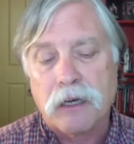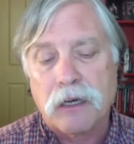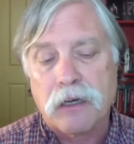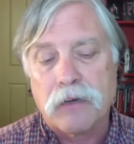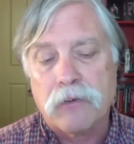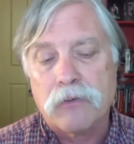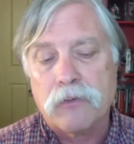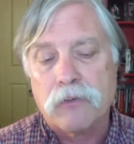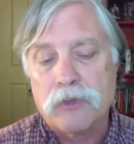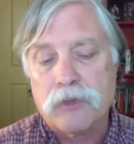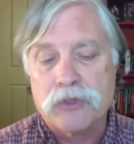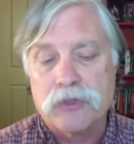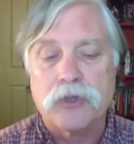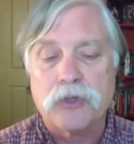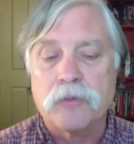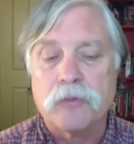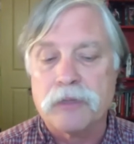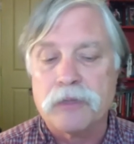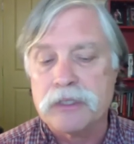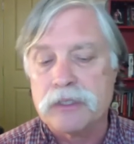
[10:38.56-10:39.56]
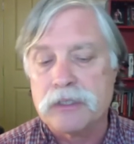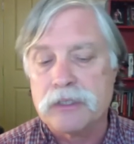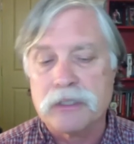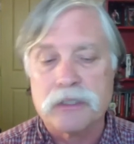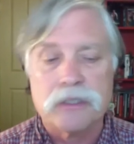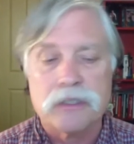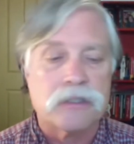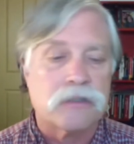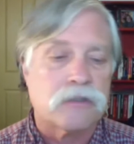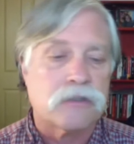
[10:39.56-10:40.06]
with certain
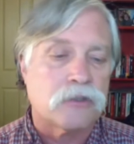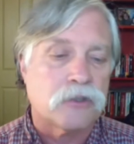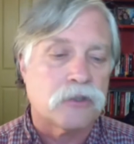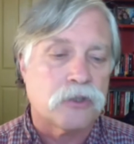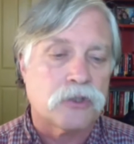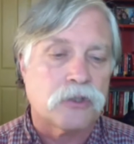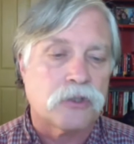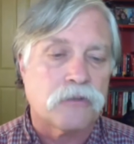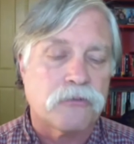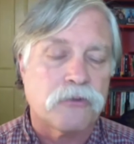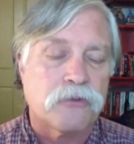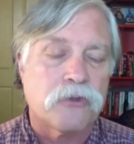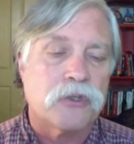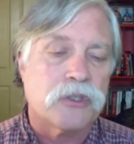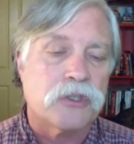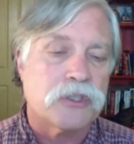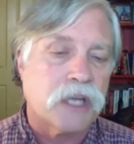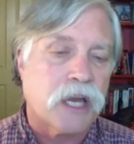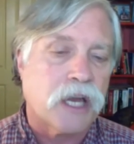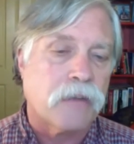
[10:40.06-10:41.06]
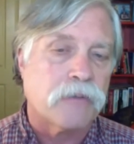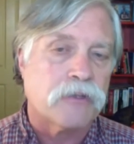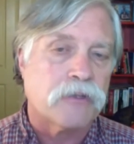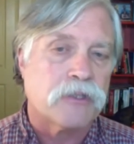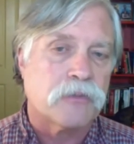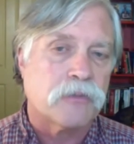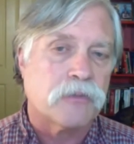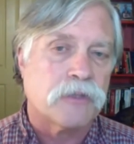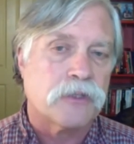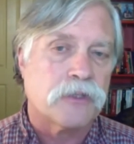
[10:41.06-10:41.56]
businesses, usually food
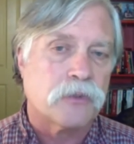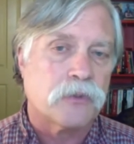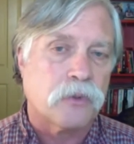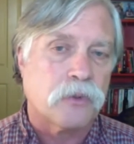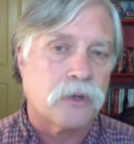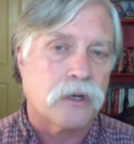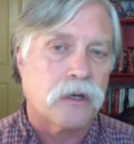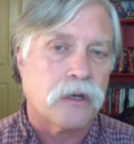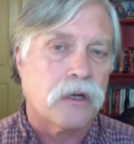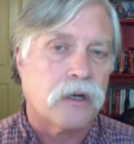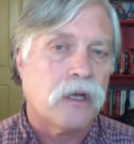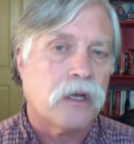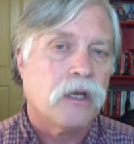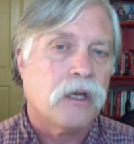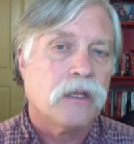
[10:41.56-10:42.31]
establishments, where